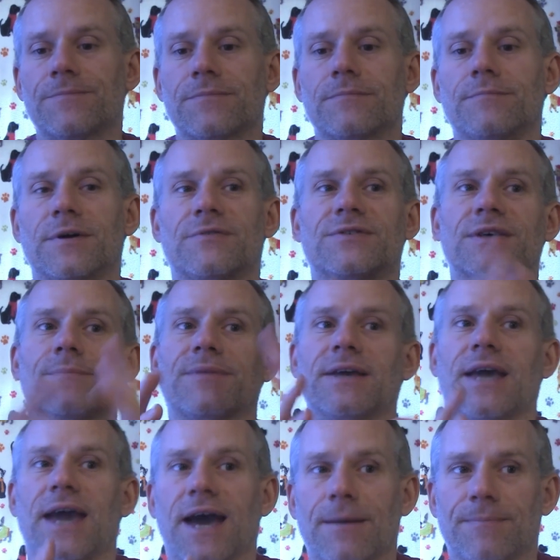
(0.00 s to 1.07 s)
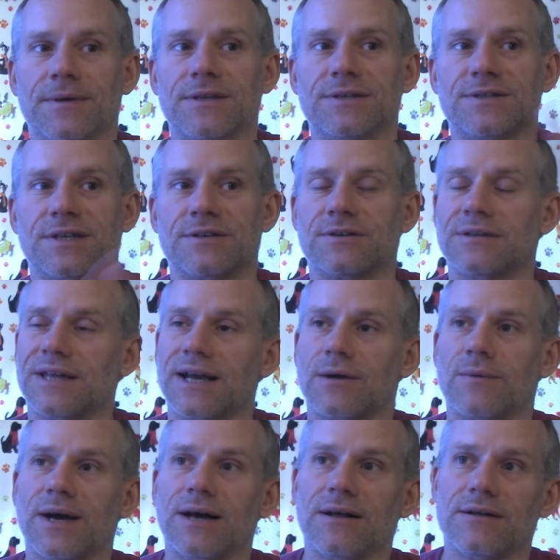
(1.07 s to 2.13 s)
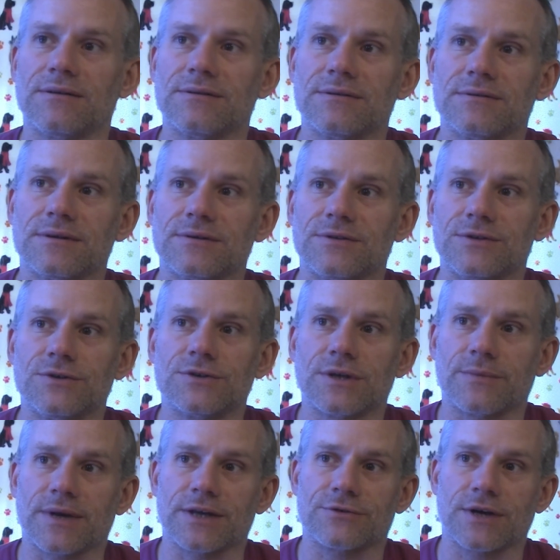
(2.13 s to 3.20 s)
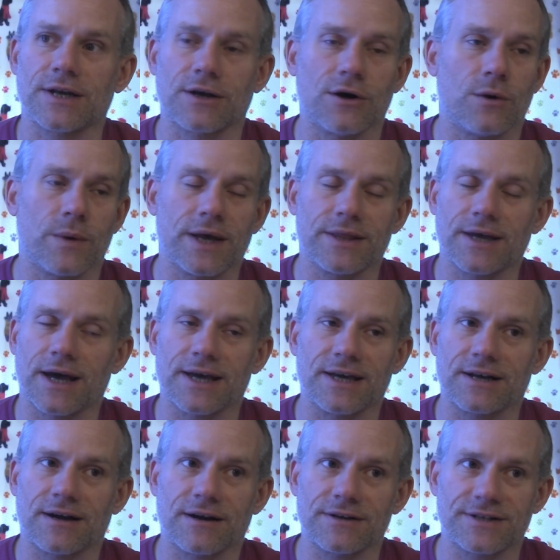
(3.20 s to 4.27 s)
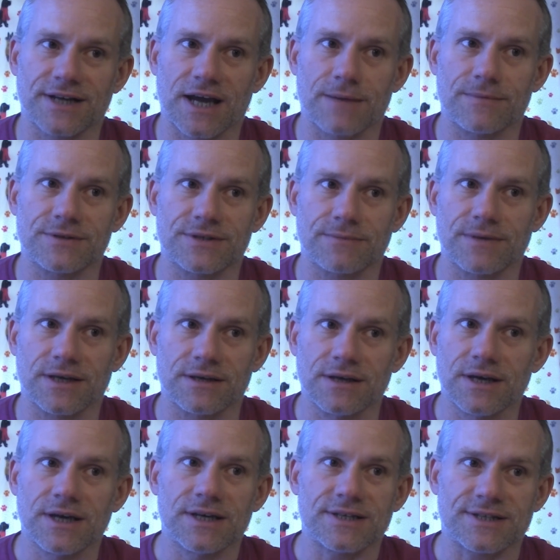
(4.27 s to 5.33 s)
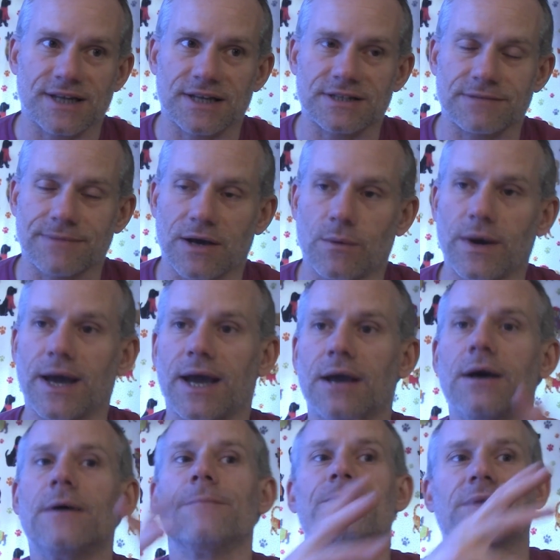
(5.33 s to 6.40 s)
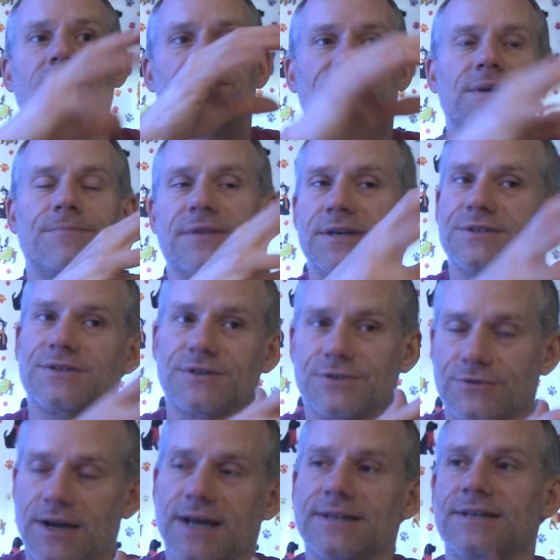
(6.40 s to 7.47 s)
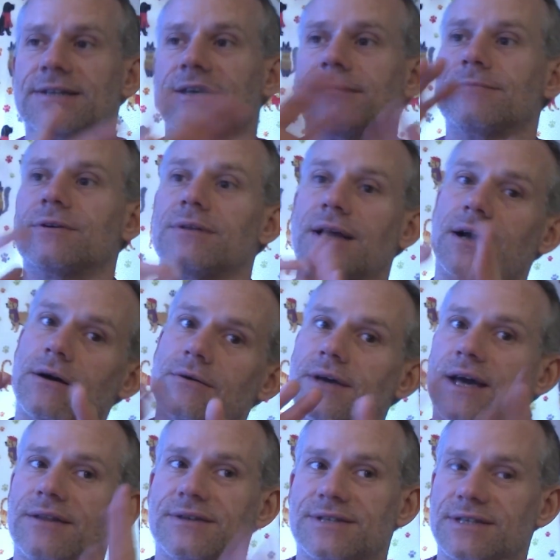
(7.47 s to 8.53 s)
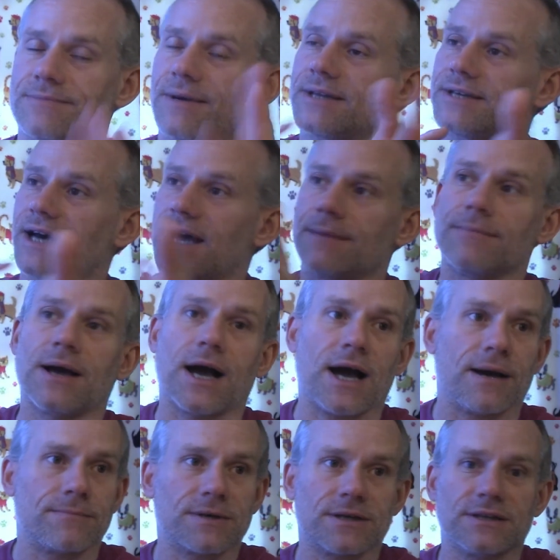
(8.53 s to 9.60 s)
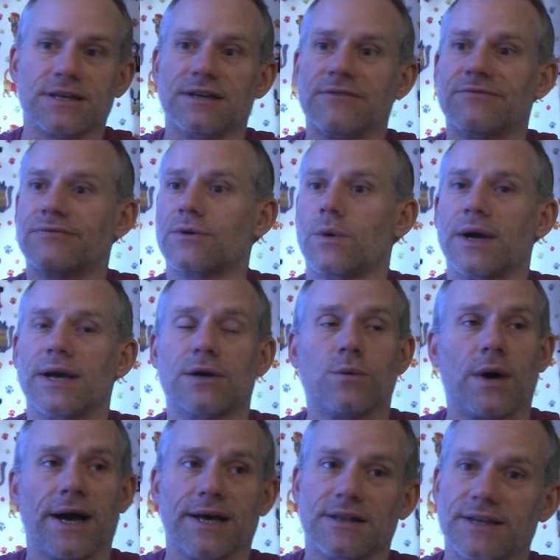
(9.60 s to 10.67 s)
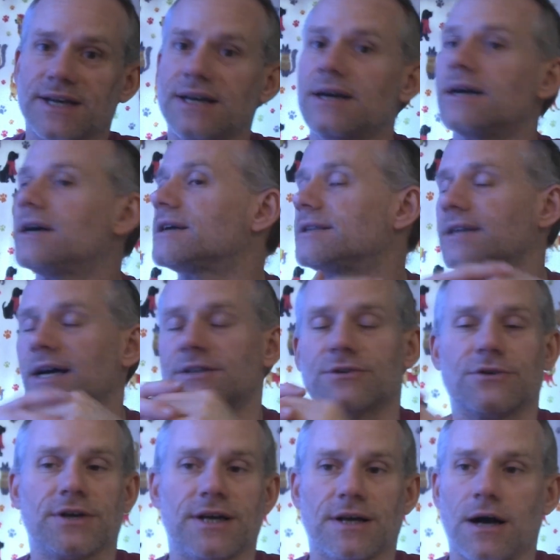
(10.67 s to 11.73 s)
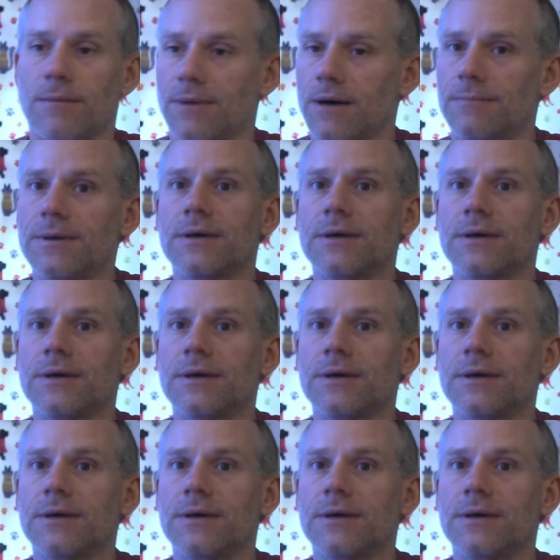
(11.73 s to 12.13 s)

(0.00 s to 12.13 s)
But if something happens and you're like, well, usually when I try to go away, I get a hard time or somebody stands in my way. If something is distracting them, you're like, okay, this is my time. I'm going to leave quite quietly, not to create a hubbub,